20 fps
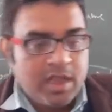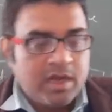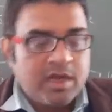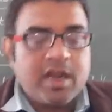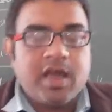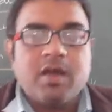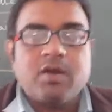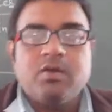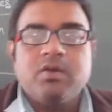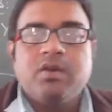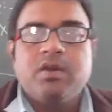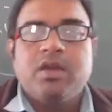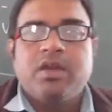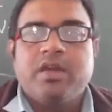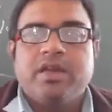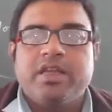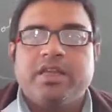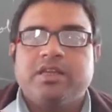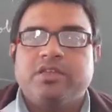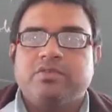Now
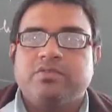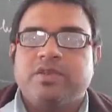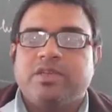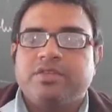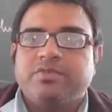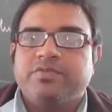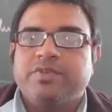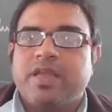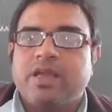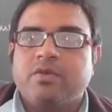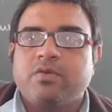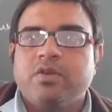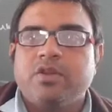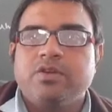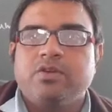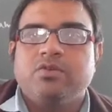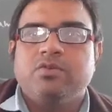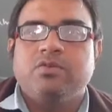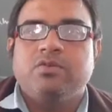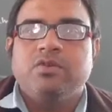dear students, we are
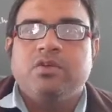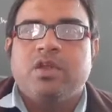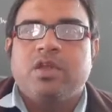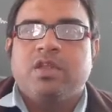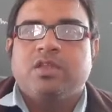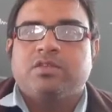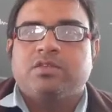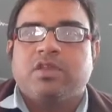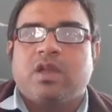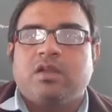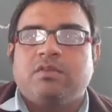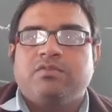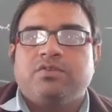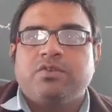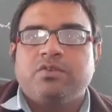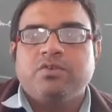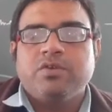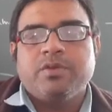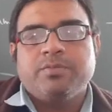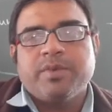going to solve
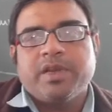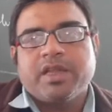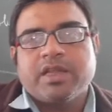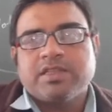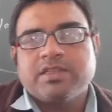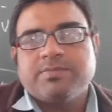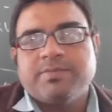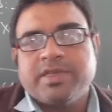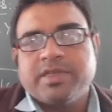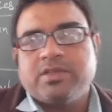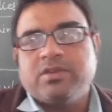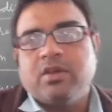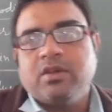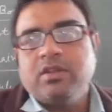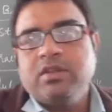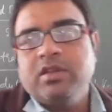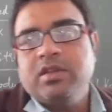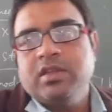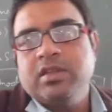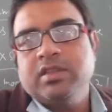two numericals based
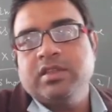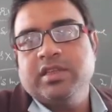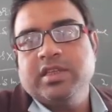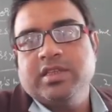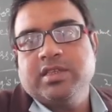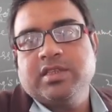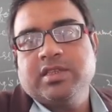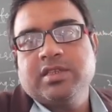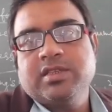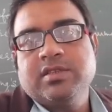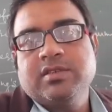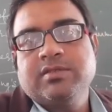on this.